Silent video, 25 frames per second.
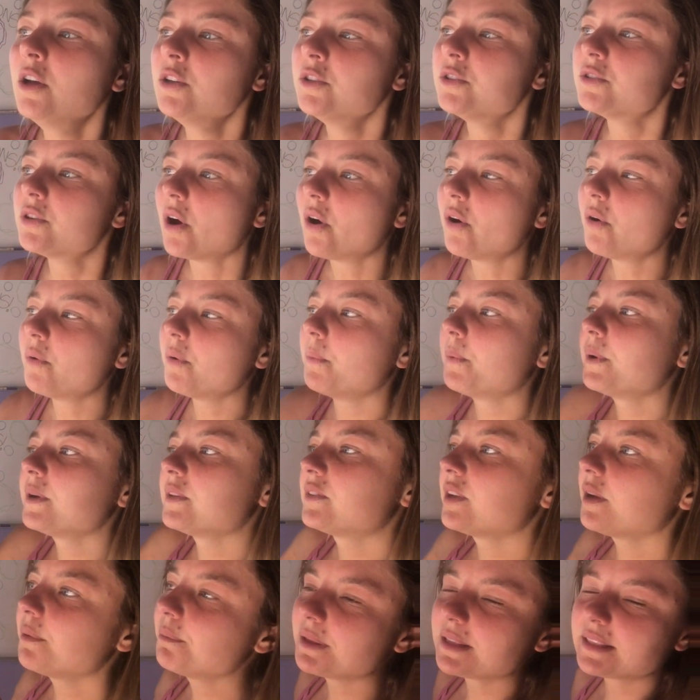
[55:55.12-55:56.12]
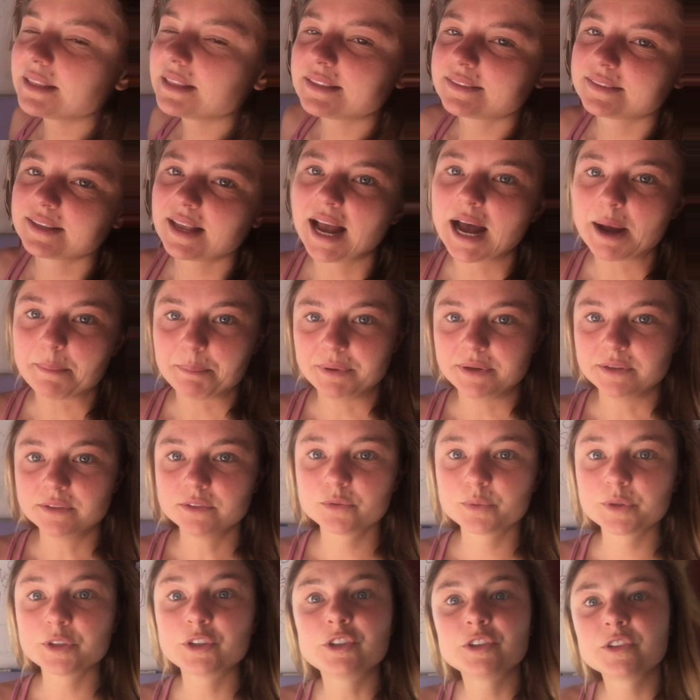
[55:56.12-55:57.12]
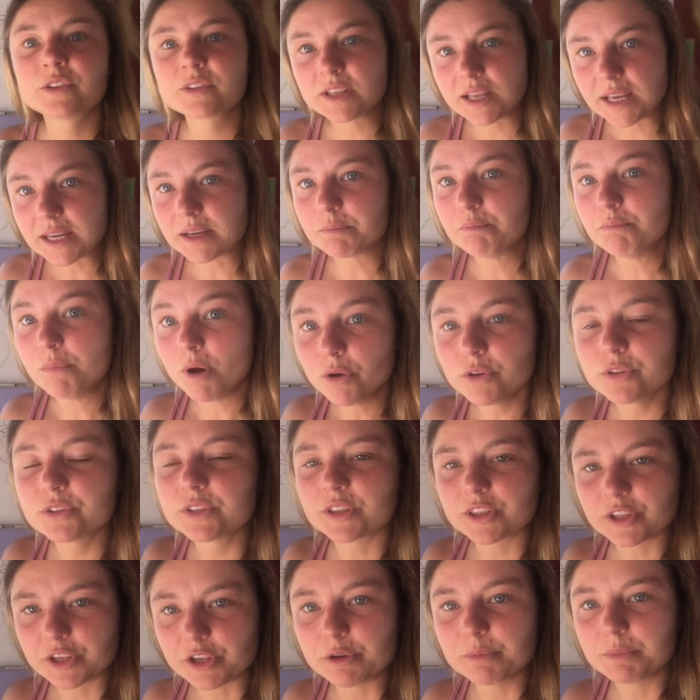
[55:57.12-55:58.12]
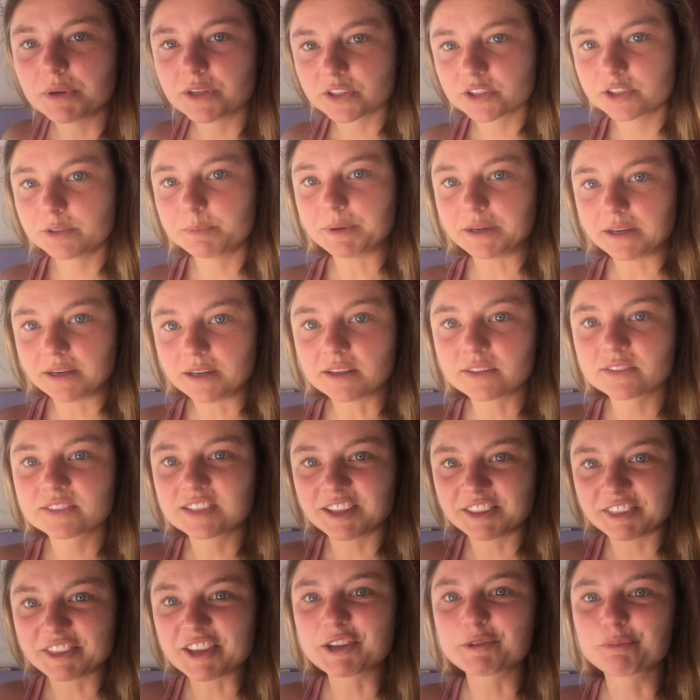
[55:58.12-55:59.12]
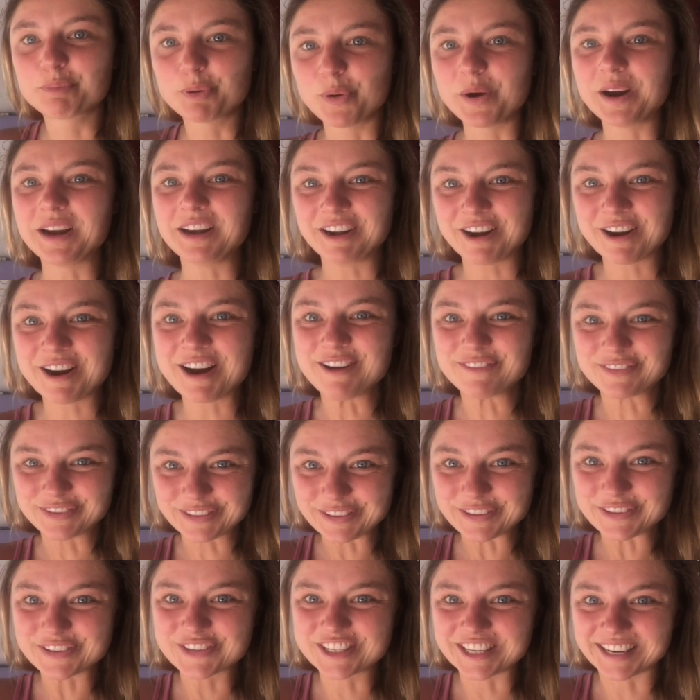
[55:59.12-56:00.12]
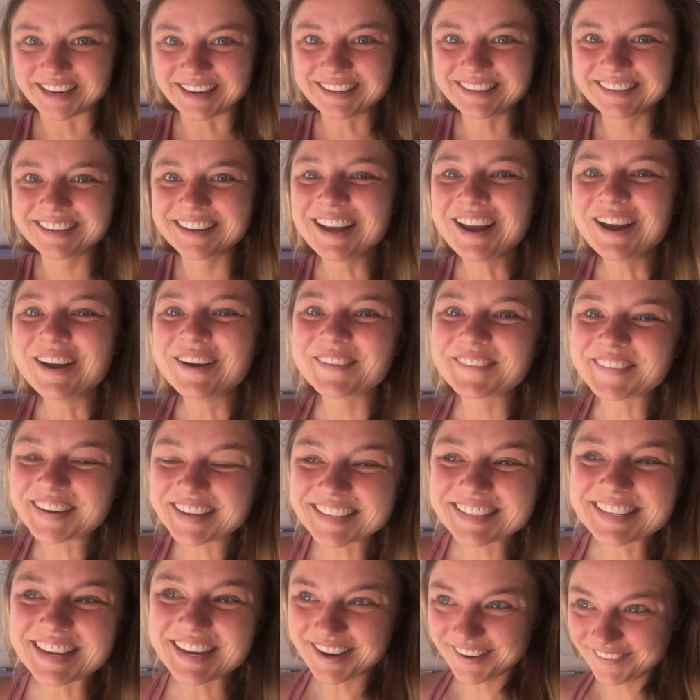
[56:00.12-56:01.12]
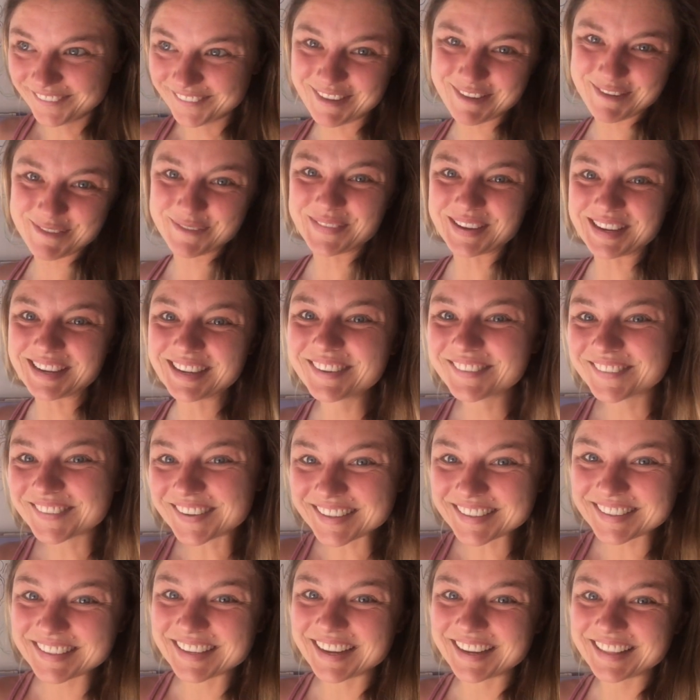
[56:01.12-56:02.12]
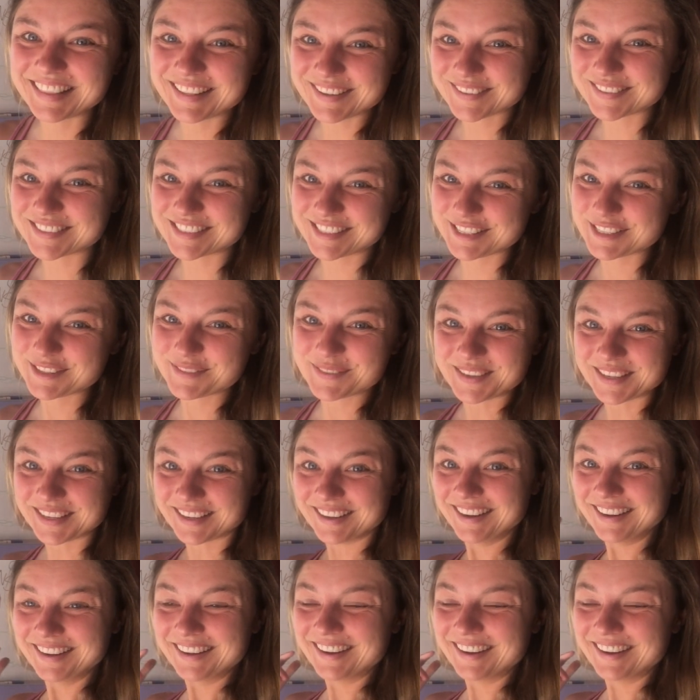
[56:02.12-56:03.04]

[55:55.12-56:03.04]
So when something like this happens, which is like most of the human experience at this point in our evolution, one day it won't be, and one day there will just be